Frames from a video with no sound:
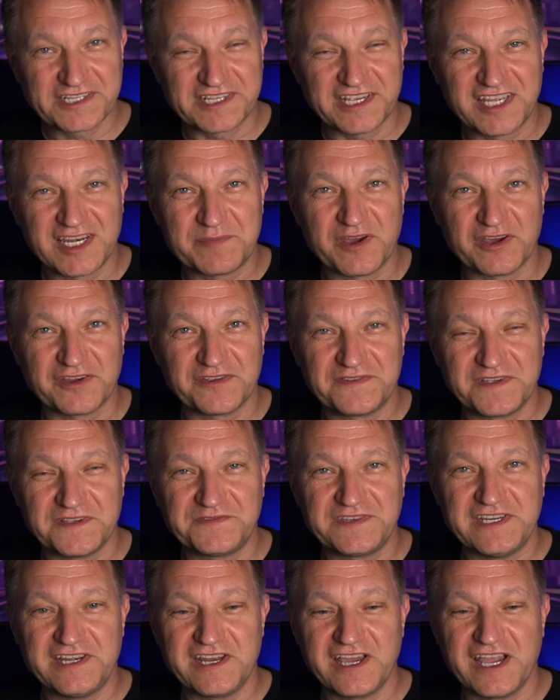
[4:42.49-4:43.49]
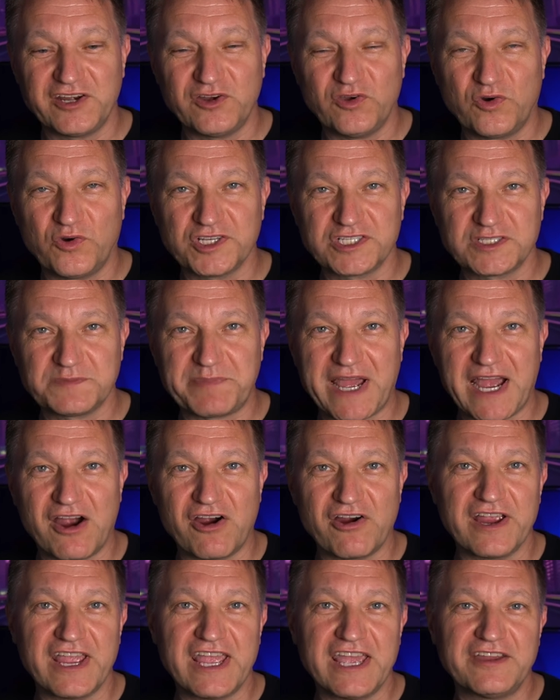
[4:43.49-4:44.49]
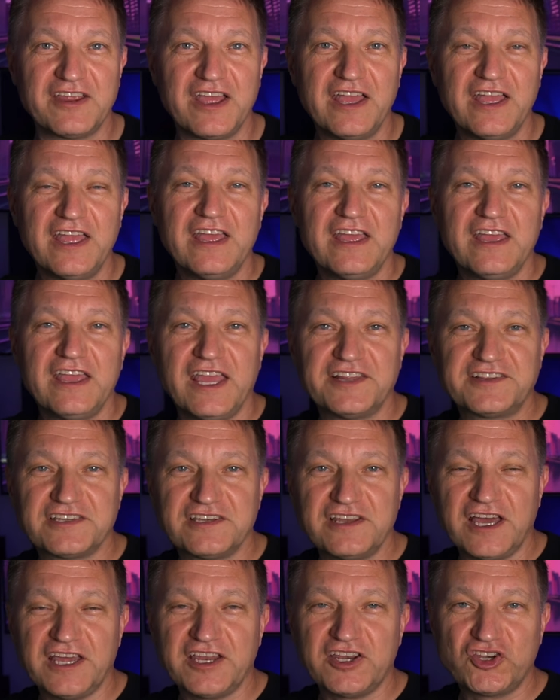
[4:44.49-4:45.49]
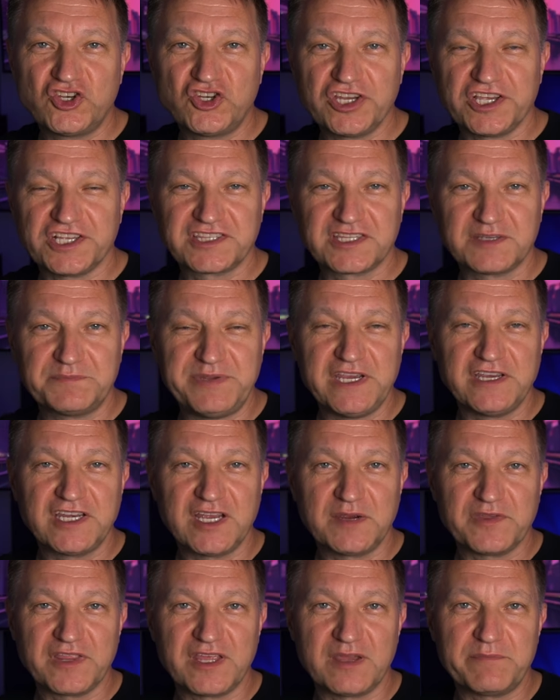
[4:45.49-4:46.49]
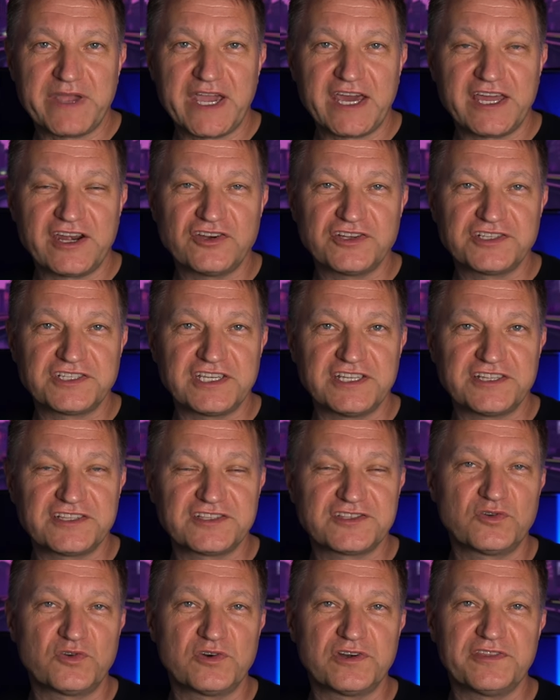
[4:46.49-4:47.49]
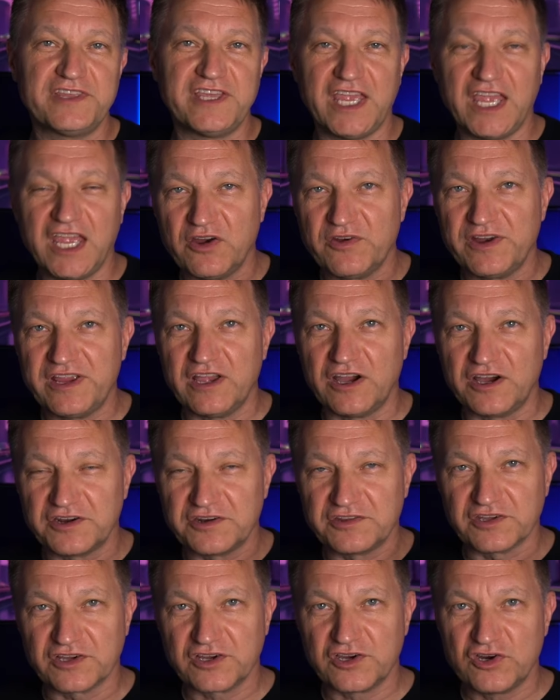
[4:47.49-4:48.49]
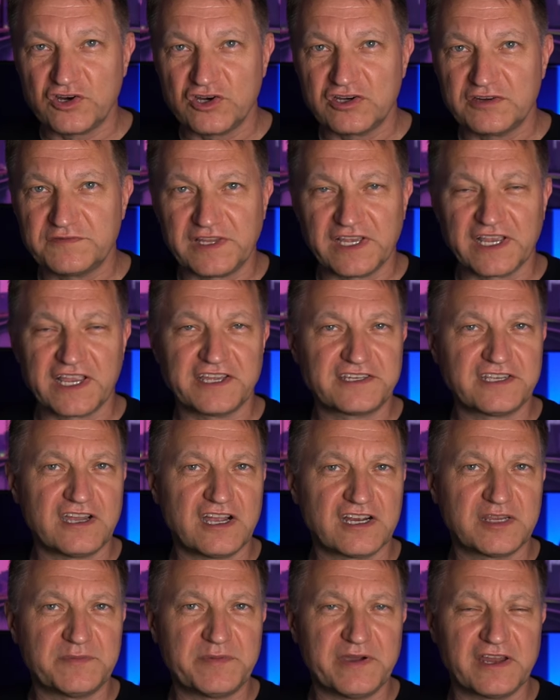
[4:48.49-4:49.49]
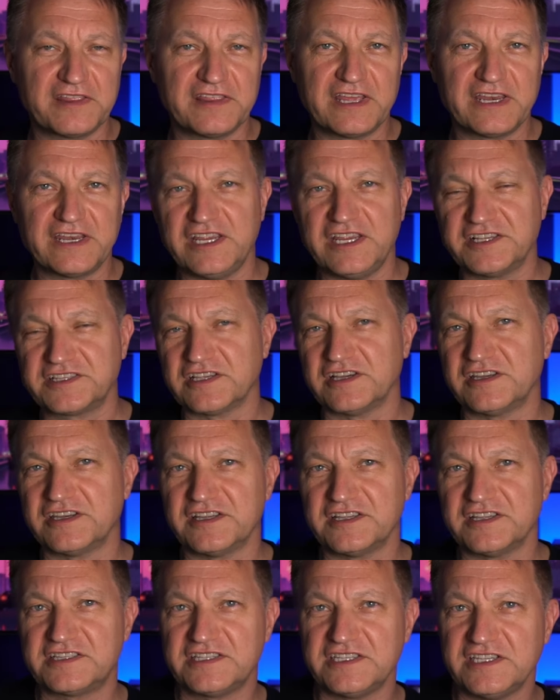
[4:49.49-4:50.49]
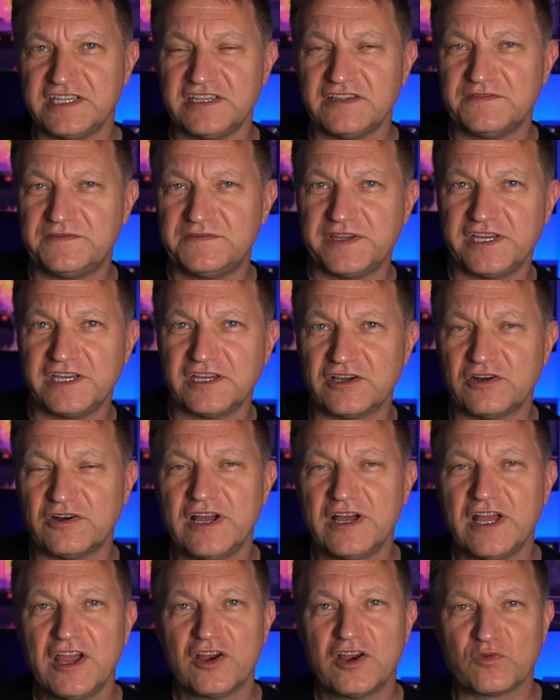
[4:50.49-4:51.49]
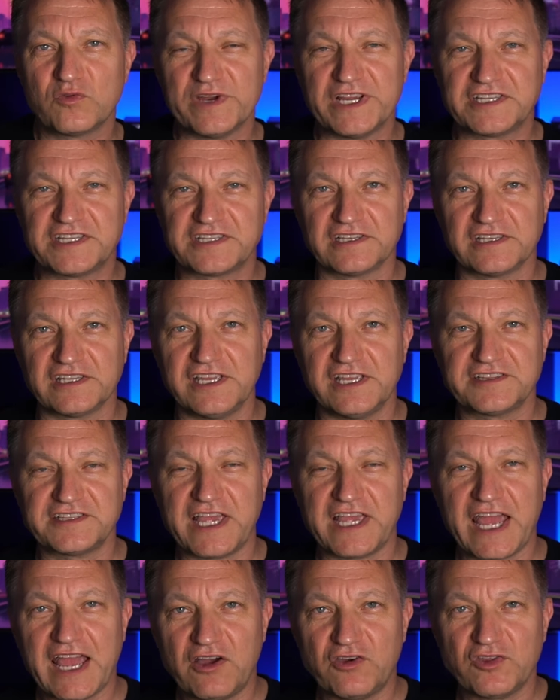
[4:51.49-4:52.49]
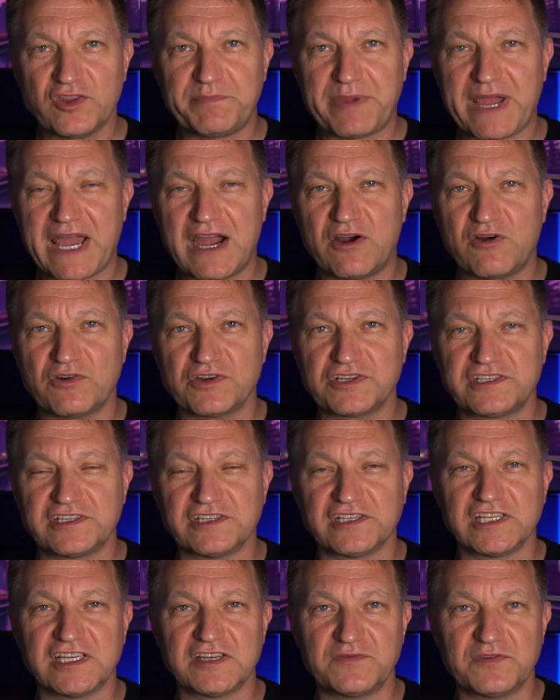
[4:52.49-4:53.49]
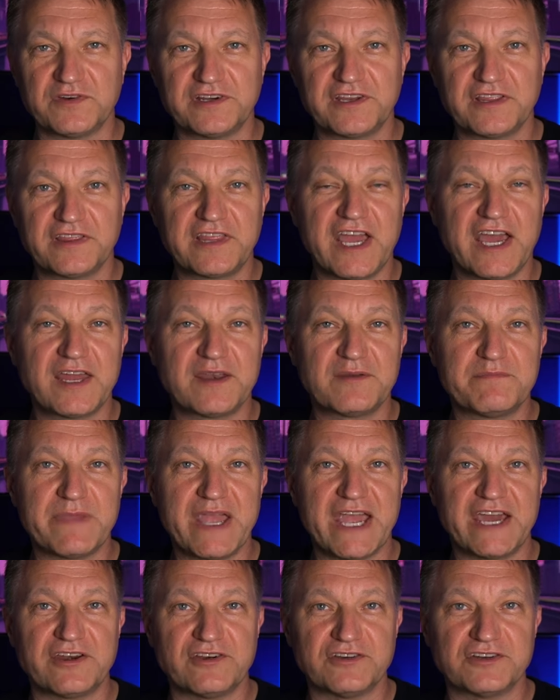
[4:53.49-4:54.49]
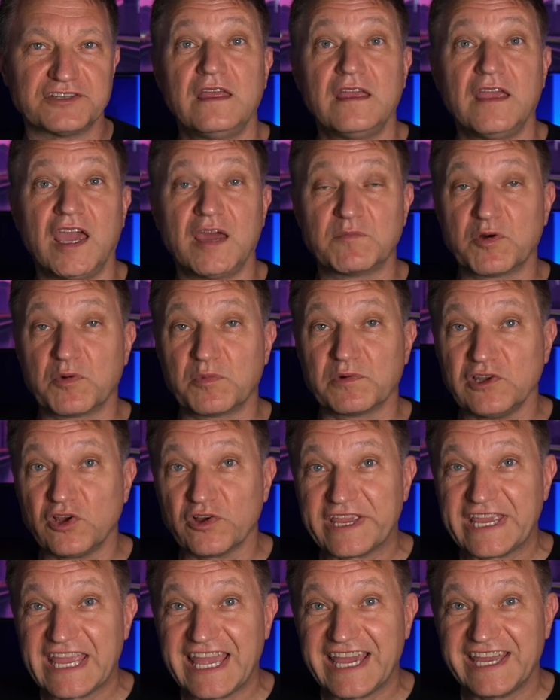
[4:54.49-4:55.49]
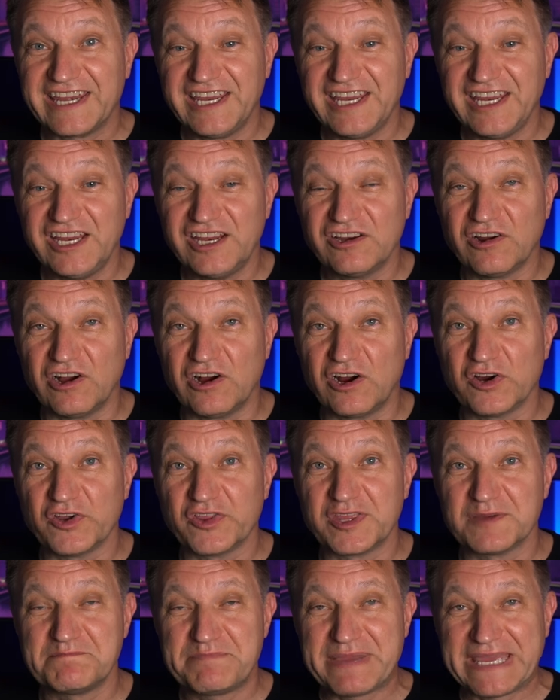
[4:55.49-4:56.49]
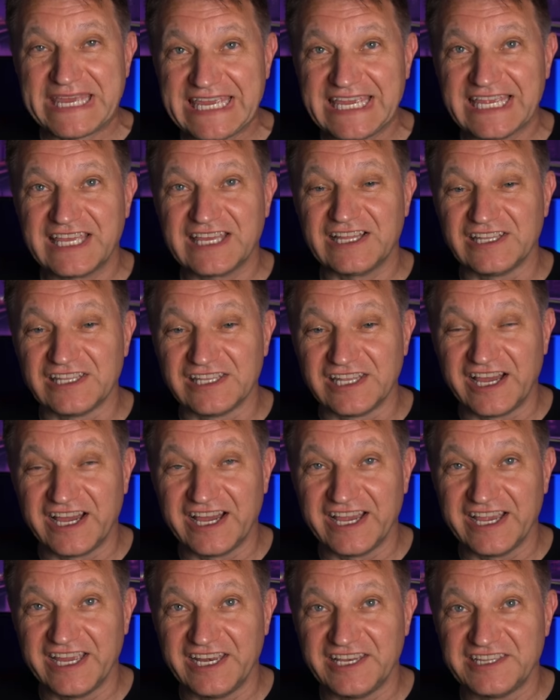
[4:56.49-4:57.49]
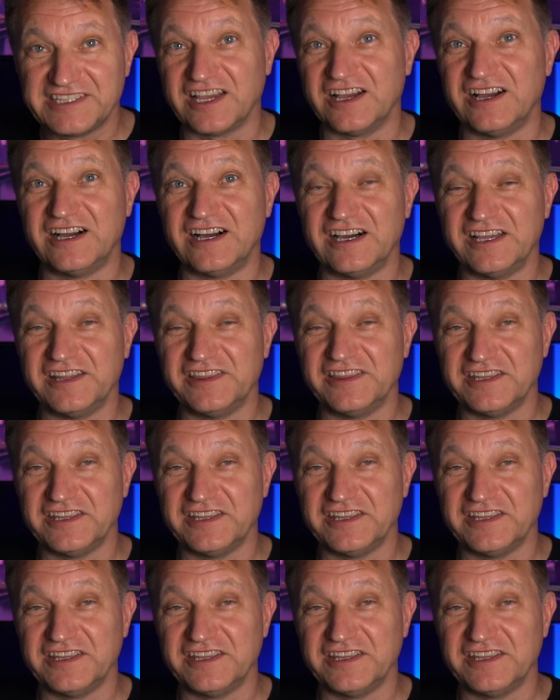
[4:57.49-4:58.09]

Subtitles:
and about 59 horsepower. And It's not just the peak number that matters, it's sort of the area under the curve, like I talked about in that Nissan Z video recently. It's how the power is delivered that matters. And what we're looking at here are the pink lines on the